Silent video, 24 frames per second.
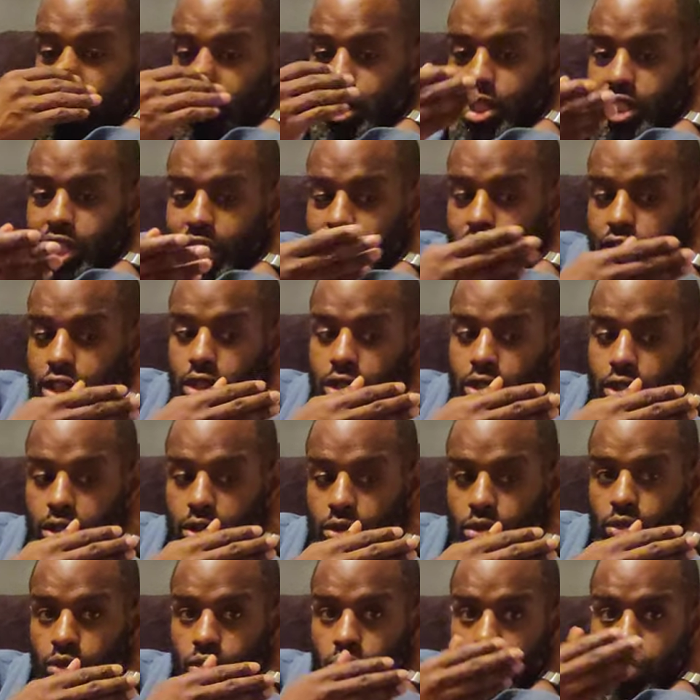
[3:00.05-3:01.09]
assess
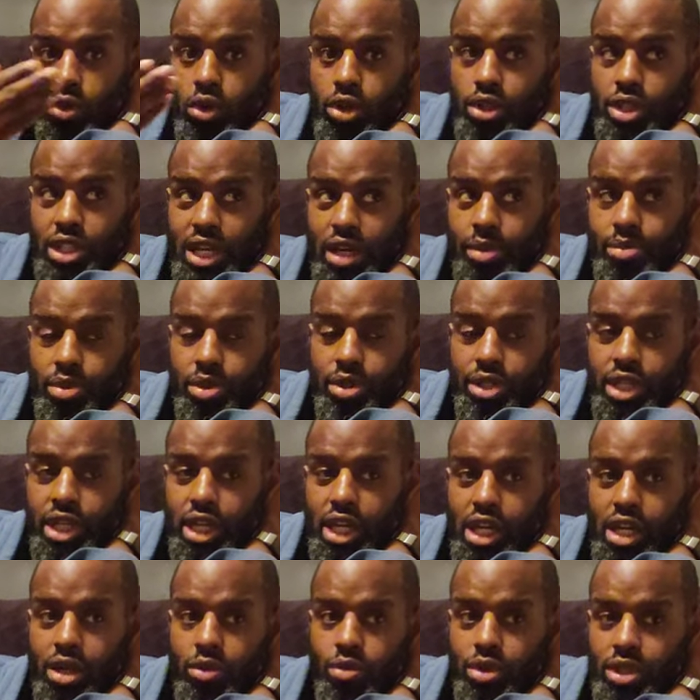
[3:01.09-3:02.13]
what's happened
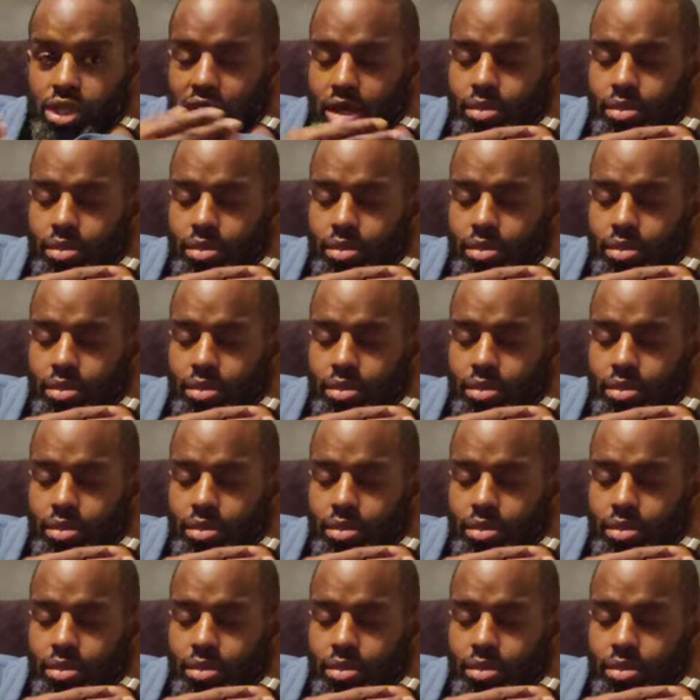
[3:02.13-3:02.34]
here, what's